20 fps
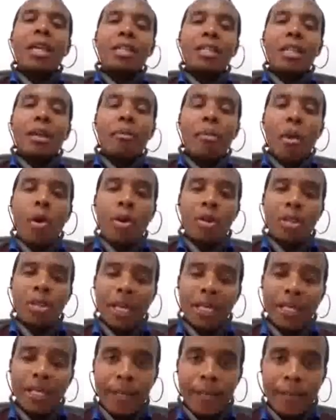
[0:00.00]
is the
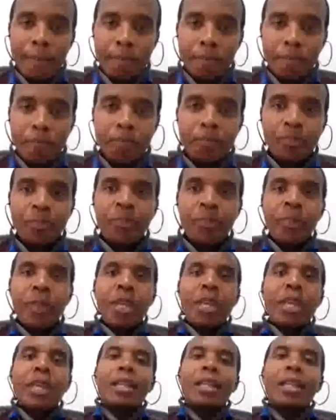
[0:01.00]
bond attorney.
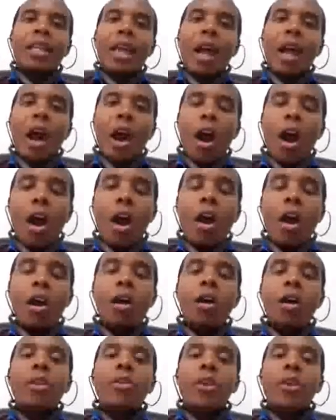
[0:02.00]
There
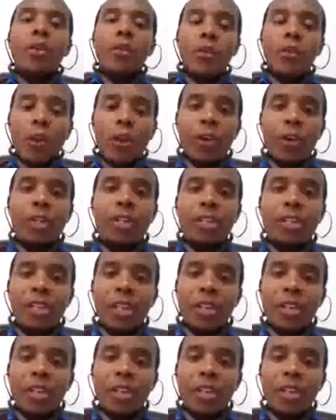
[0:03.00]
are the third